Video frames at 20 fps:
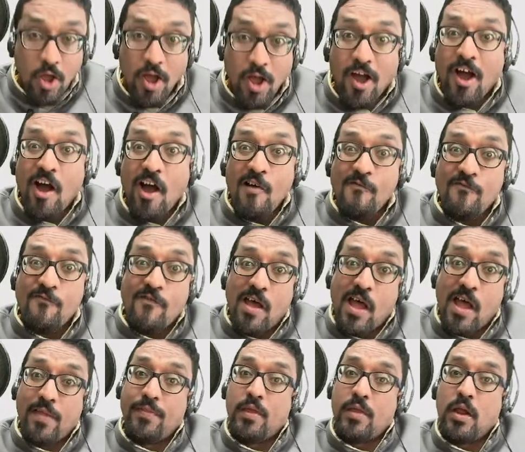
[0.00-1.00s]
of
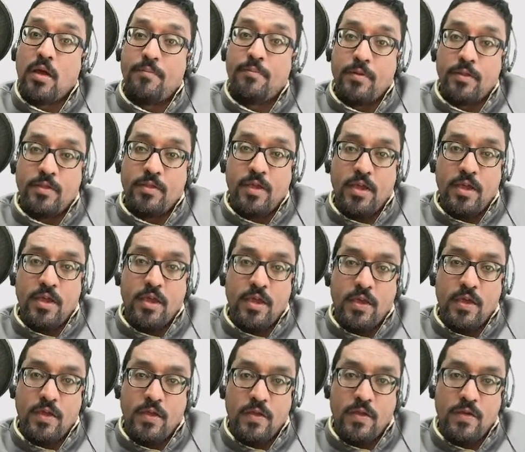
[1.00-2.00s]
Andhra
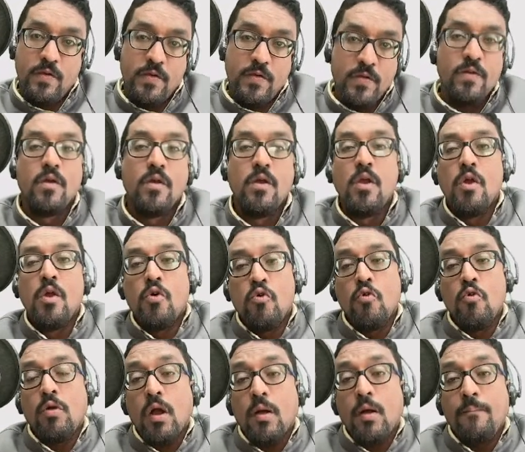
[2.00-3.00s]
Pradesh.
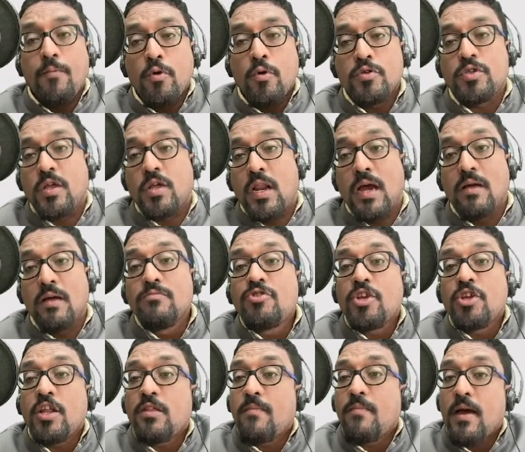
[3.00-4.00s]
Who composed
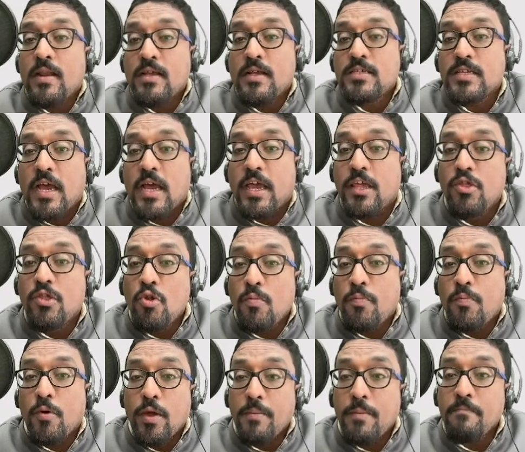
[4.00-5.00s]
Ramcharitmanas, a Hindu
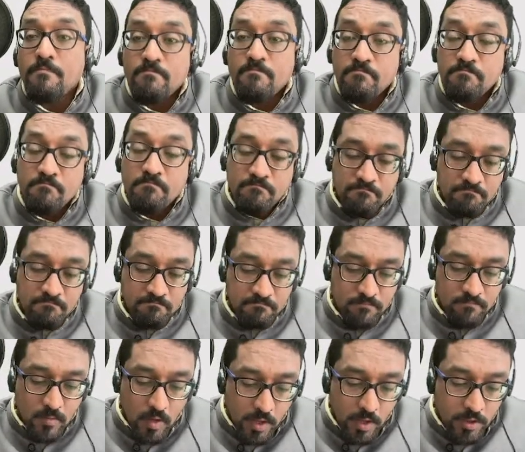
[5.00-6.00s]
poem,
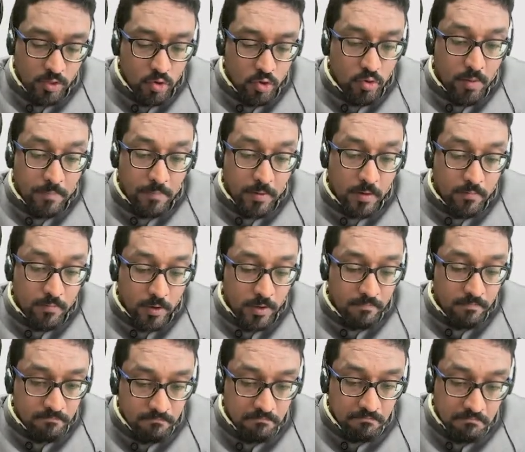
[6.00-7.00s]
Hindu epic poem?